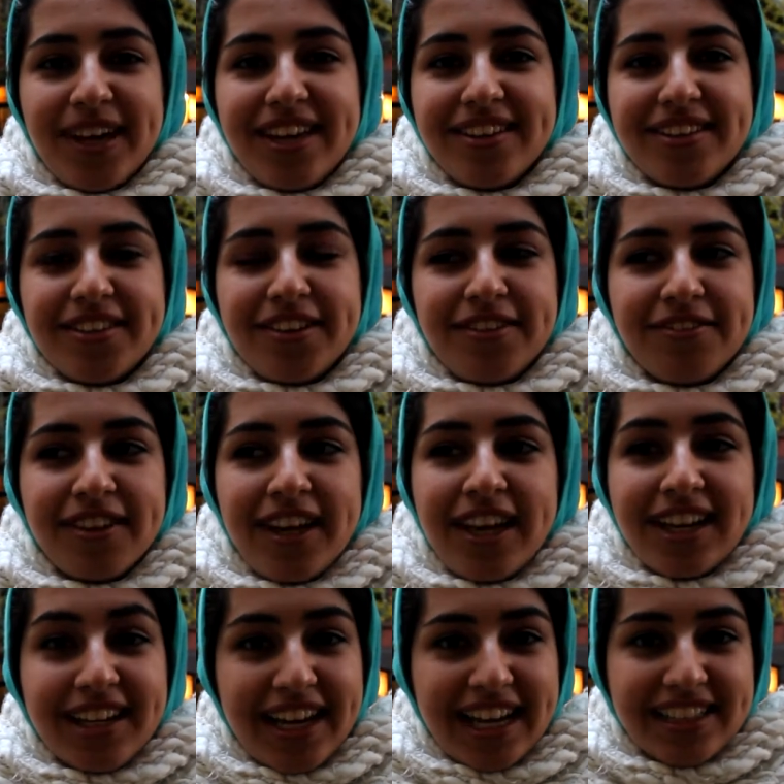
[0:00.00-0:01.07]
ways of
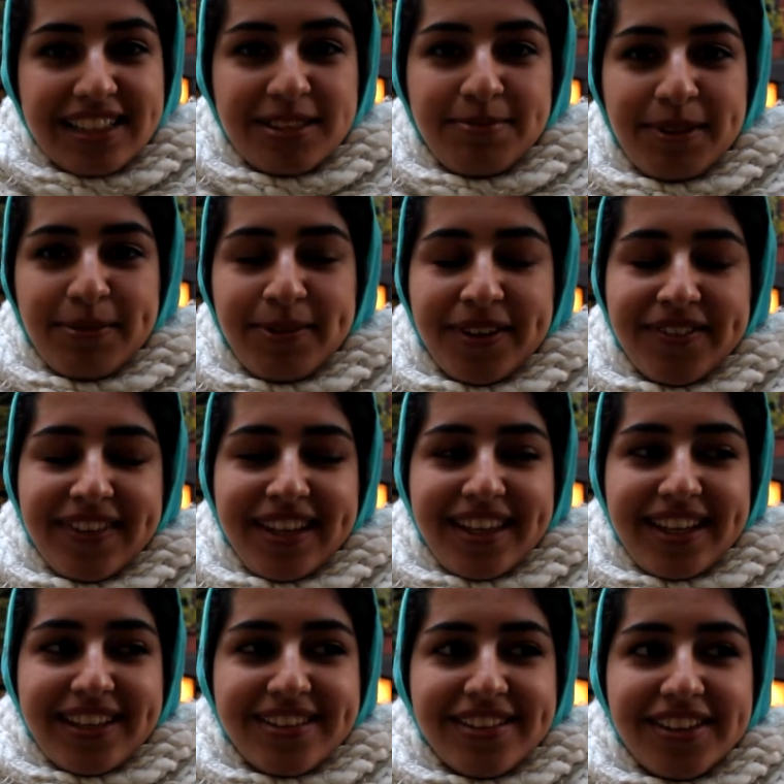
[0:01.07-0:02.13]
connecting people via
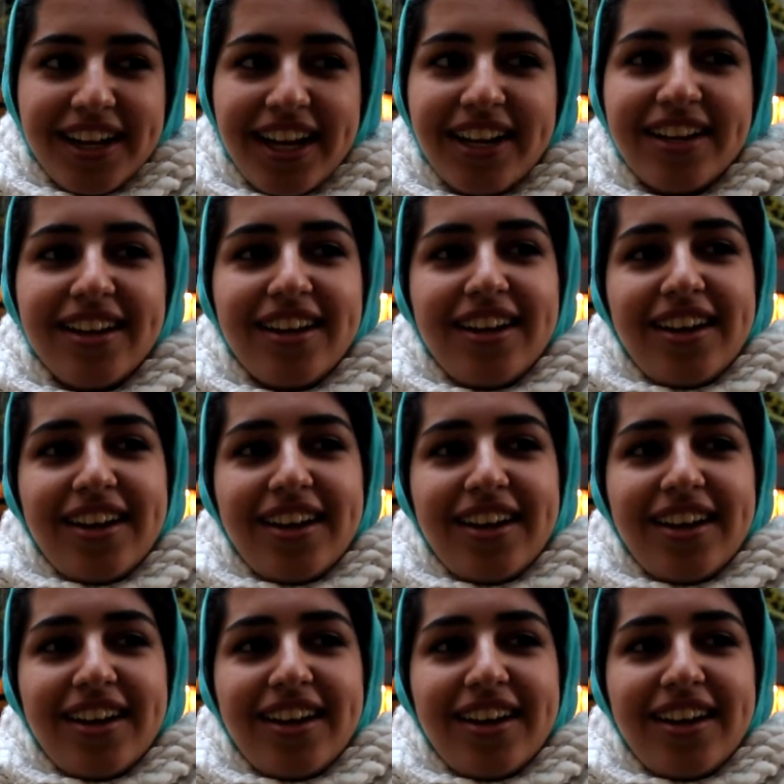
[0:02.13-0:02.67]
the internet.